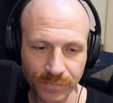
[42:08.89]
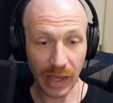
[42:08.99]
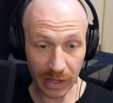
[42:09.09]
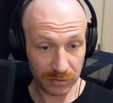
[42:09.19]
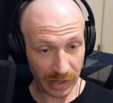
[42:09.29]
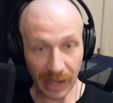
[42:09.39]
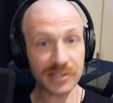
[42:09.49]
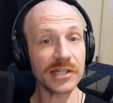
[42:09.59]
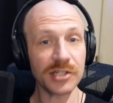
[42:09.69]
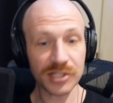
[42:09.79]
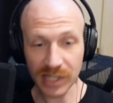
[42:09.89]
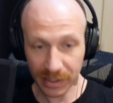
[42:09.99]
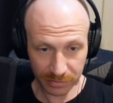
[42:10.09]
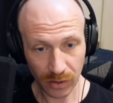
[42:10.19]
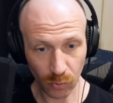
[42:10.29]
And as I just
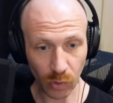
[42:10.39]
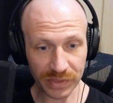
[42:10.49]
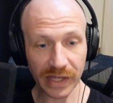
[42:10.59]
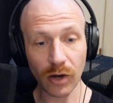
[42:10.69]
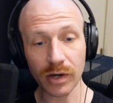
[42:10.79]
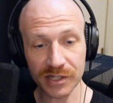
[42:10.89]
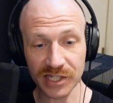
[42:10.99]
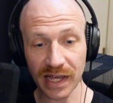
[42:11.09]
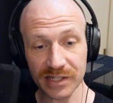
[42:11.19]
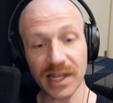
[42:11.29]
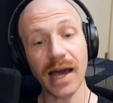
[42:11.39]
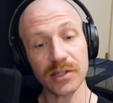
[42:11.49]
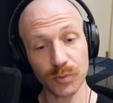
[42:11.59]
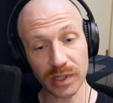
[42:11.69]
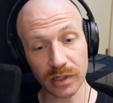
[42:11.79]
said, what they go on to say is,
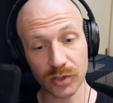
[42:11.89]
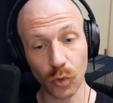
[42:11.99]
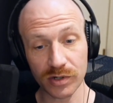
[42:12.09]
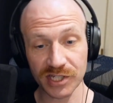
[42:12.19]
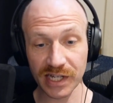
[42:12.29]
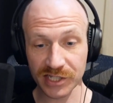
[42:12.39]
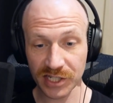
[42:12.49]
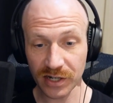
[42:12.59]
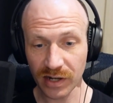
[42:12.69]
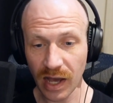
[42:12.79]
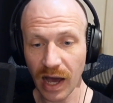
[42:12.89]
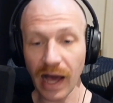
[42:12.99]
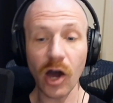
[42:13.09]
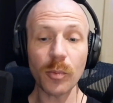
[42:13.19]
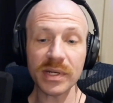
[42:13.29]
as we look towards next year, I
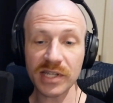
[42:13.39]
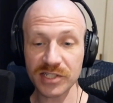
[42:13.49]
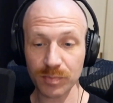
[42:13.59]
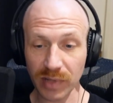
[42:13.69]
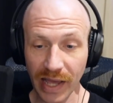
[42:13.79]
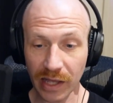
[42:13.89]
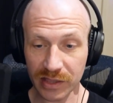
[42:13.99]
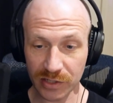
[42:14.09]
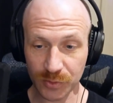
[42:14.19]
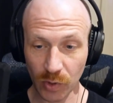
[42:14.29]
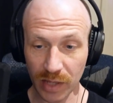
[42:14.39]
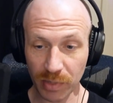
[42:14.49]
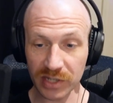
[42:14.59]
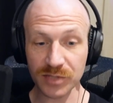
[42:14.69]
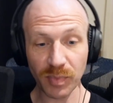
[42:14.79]
hope it doesn't play out this way,
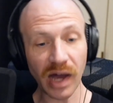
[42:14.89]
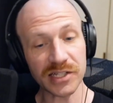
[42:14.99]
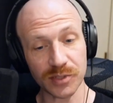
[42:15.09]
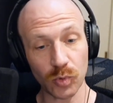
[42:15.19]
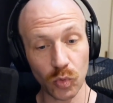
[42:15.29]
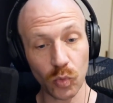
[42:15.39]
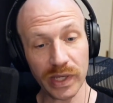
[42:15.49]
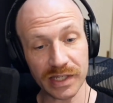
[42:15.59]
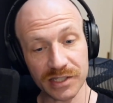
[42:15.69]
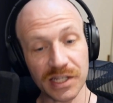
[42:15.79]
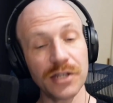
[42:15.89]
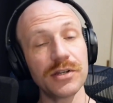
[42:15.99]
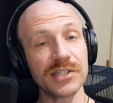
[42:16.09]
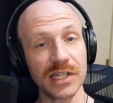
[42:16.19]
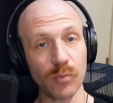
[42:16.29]
but it's possible we continue
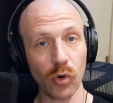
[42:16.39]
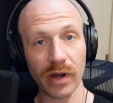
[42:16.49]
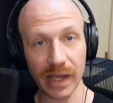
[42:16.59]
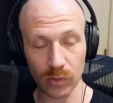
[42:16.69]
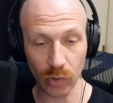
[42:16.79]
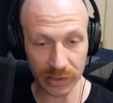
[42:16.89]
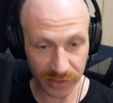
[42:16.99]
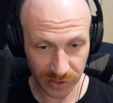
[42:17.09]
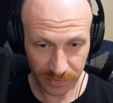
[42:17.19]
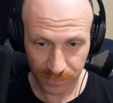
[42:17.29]
to see more headwinds.